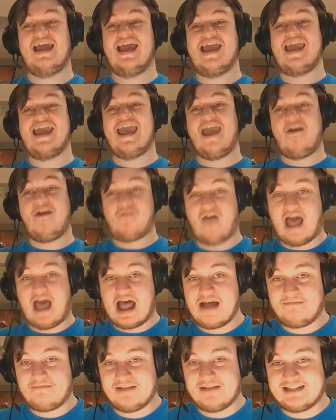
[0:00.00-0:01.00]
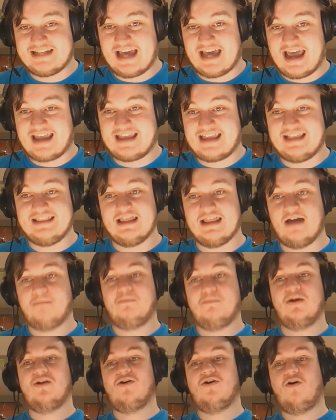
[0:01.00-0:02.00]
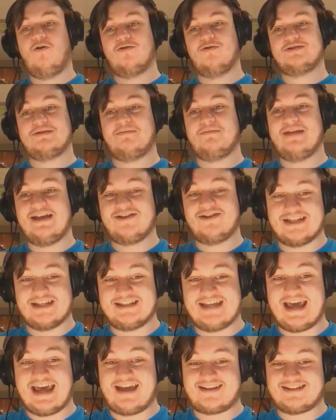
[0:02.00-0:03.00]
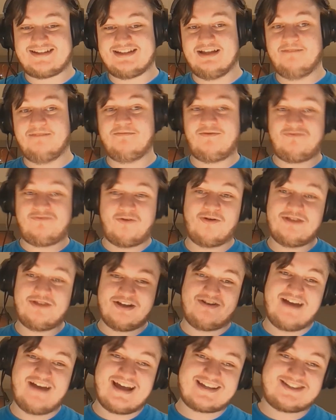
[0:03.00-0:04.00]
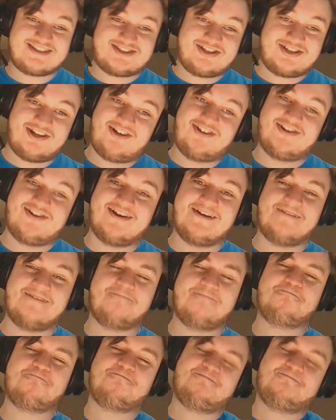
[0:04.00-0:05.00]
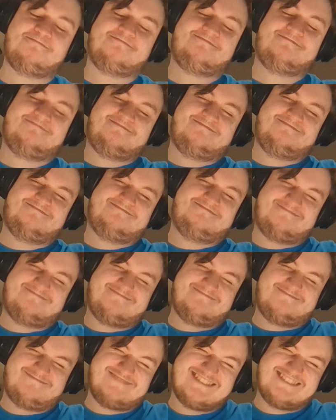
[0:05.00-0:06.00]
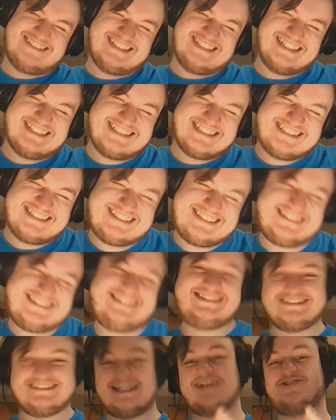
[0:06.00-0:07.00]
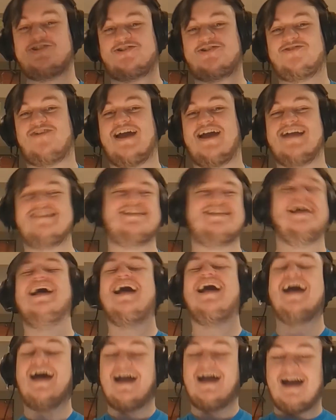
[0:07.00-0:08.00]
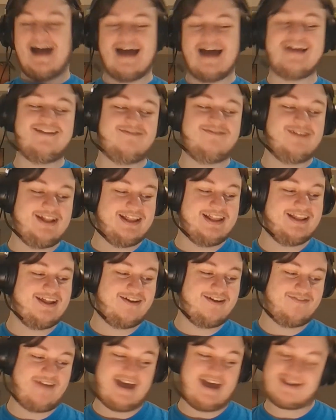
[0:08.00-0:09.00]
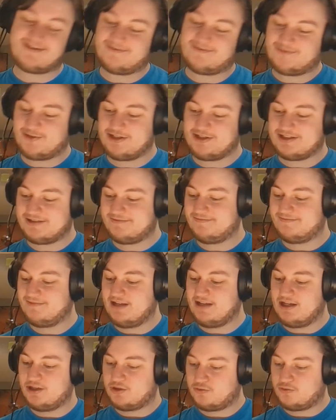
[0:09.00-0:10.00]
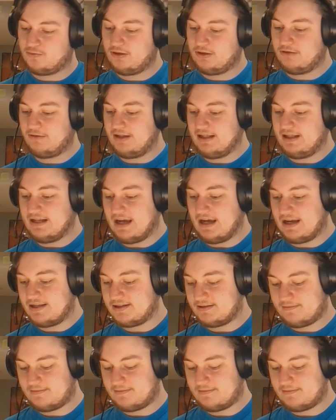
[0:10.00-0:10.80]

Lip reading: if I'm attacking them or somebody else attacks them before their next turn. Which is such strats. I really love Attribution. It's really, really nice.